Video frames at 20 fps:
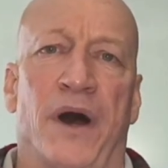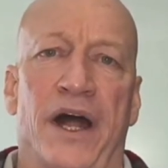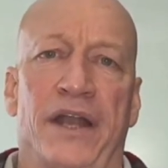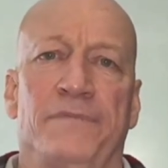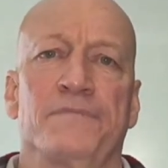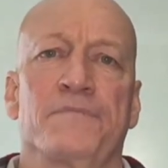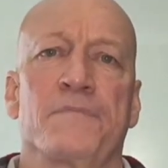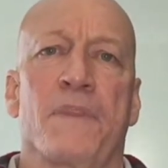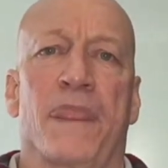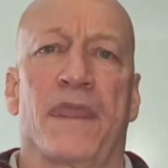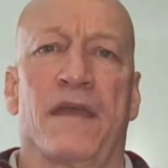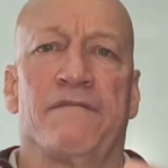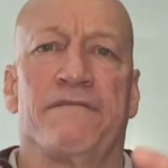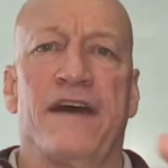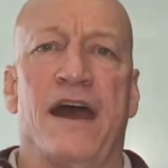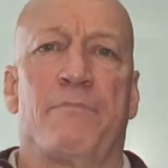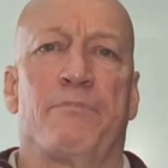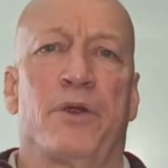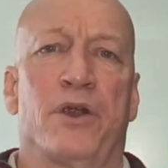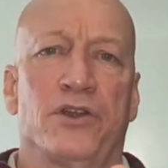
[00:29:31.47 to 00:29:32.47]
But
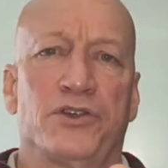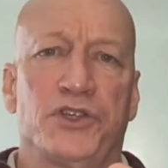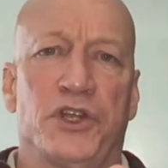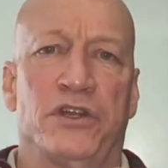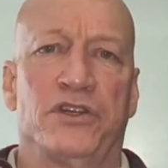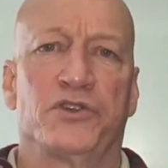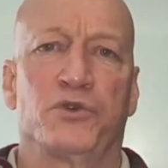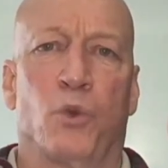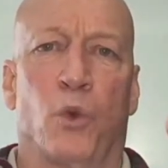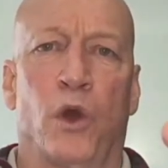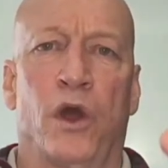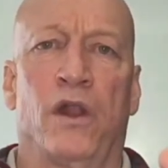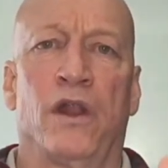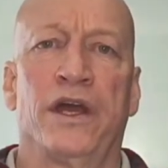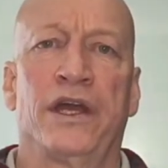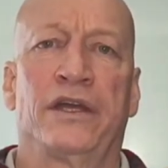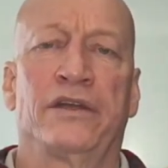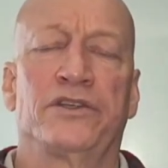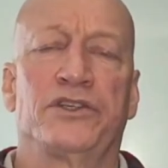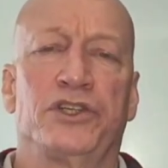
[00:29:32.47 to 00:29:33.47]
if that person is
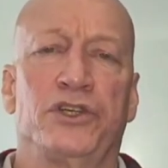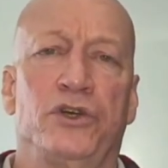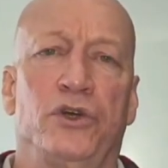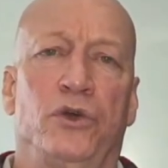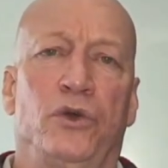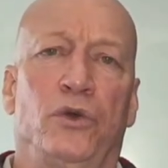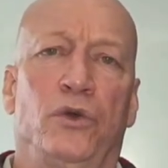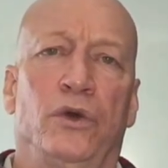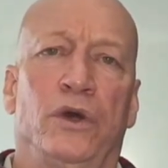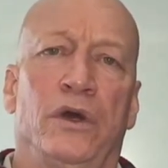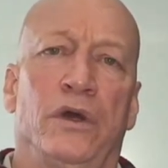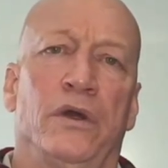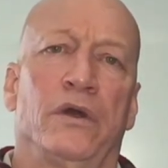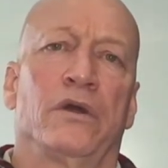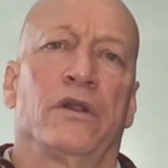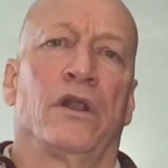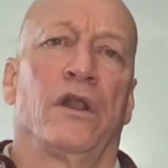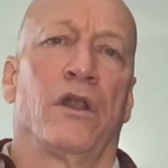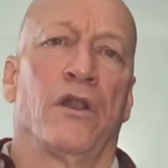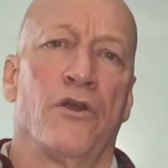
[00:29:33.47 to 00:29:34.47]
willing to
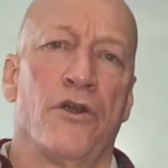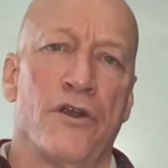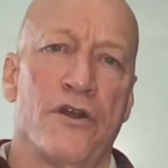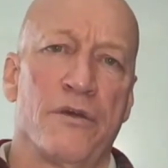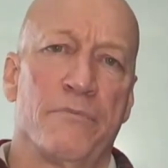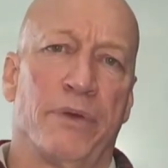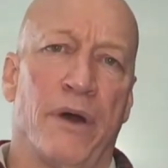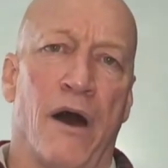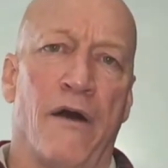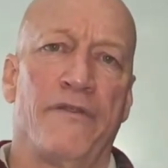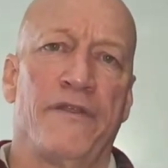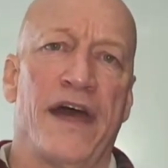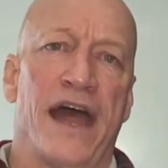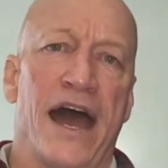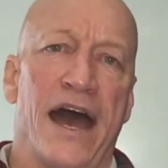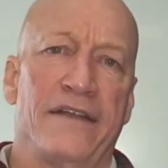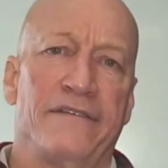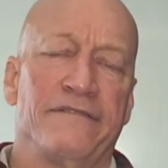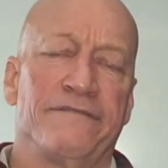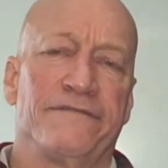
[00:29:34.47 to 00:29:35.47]
learn about
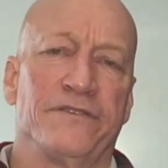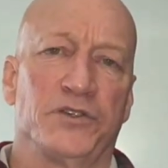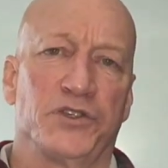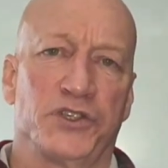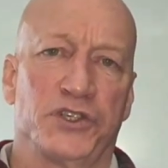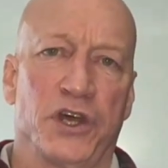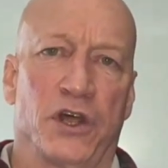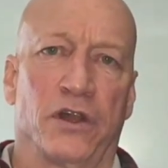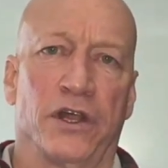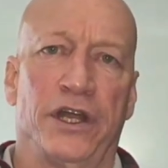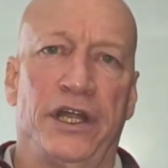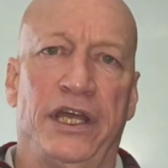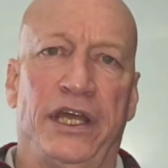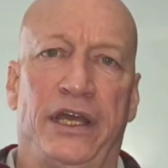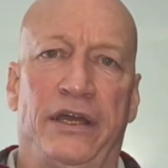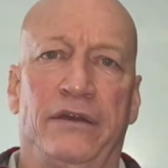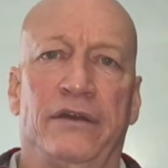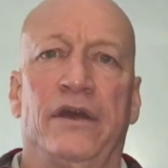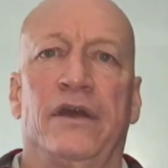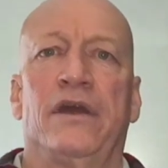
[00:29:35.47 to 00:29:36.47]
that
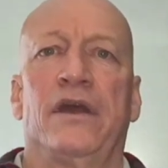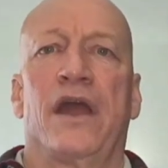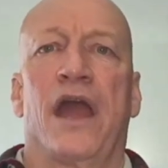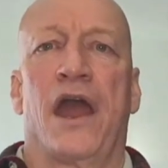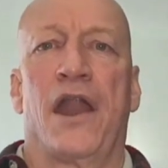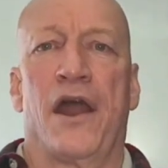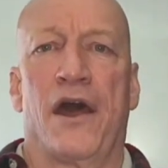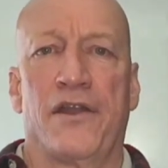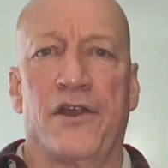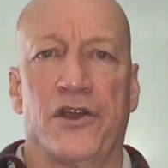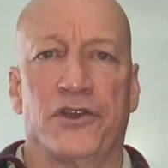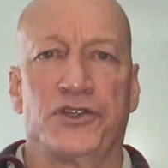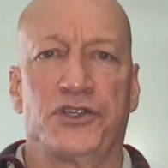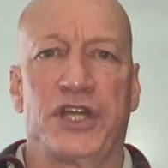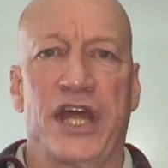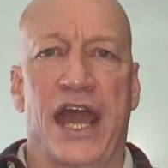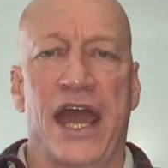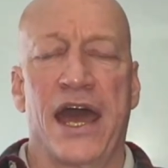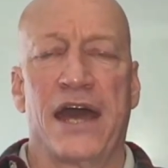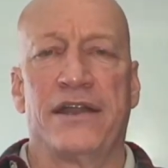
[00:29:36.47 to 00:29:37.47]
facility and
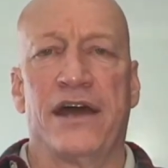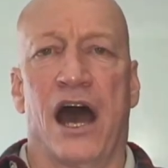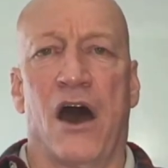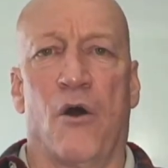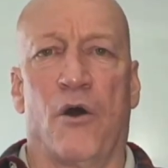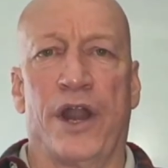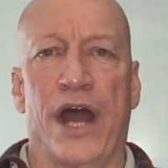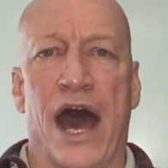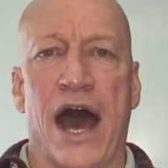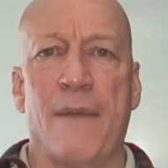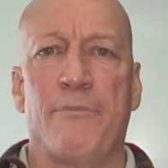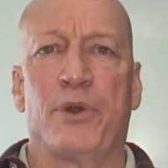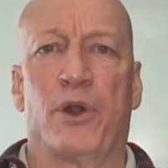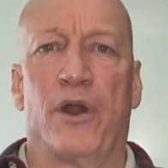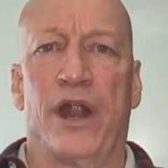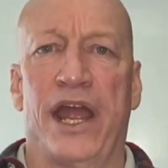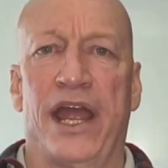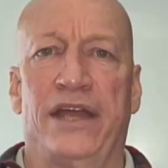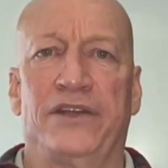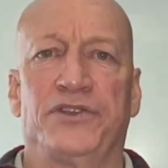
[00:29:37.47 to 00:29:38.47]
understand how it
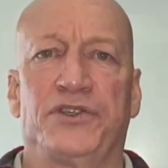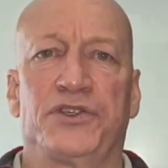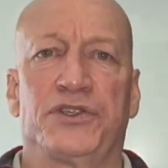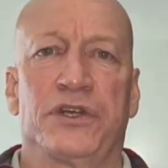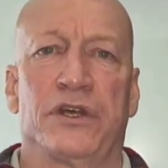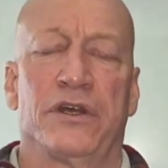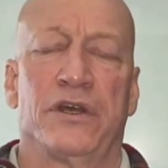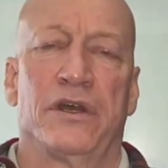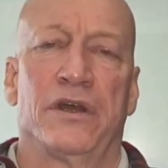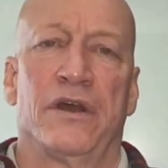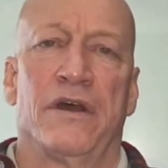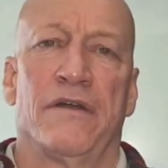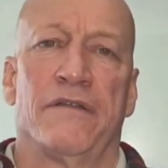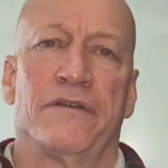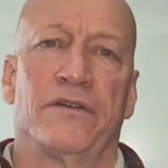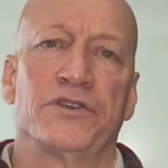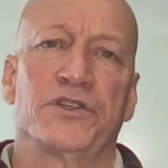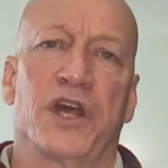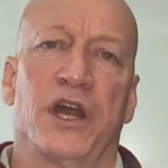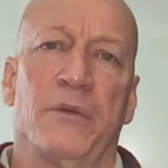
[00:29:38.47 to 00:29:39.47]
operates,
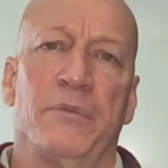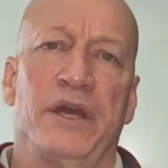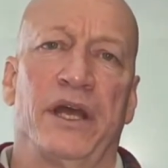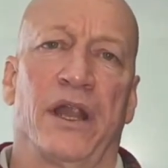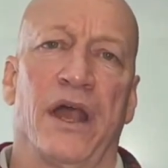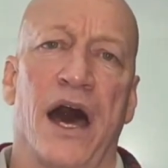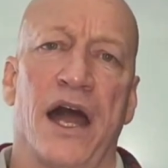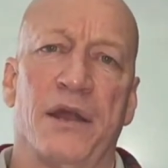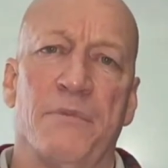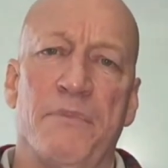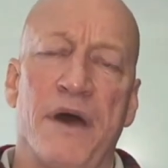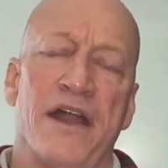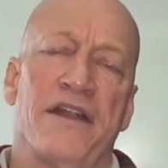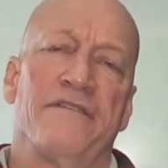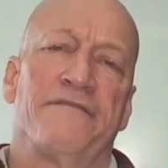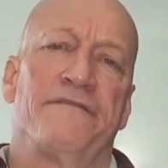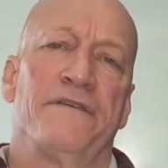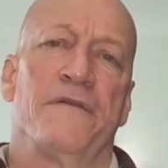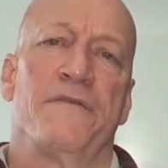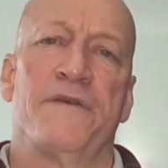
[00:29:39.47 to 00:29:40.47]
there's going to be a lot of
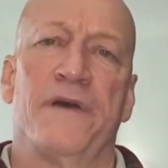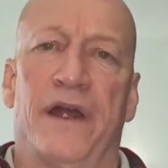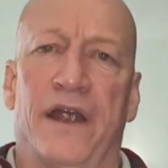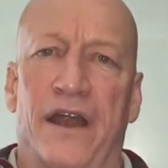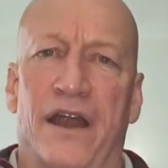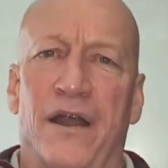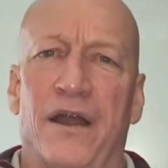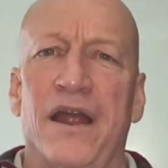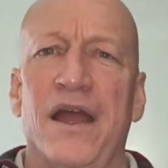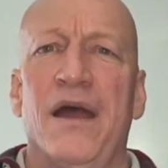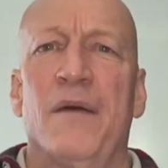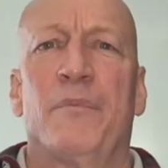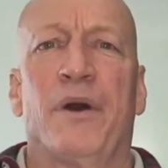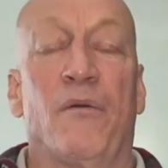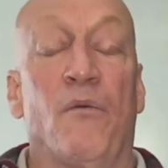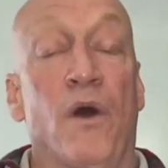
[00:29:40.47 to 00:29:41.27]
benefit there.